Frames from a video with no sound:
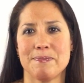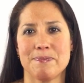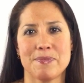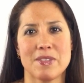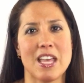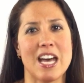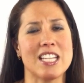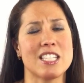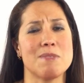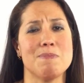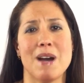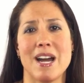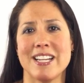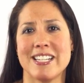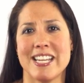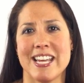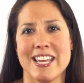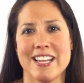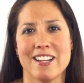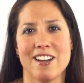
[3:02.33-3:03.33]
That's my
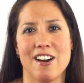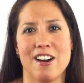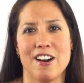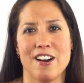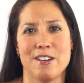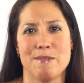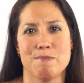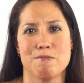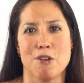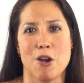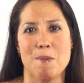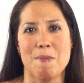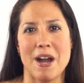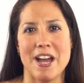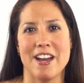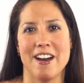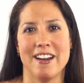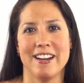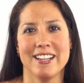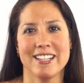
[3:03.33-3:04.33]
take on
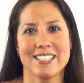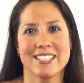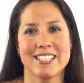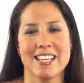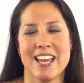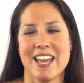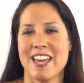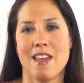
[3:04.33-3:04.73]
probiotics.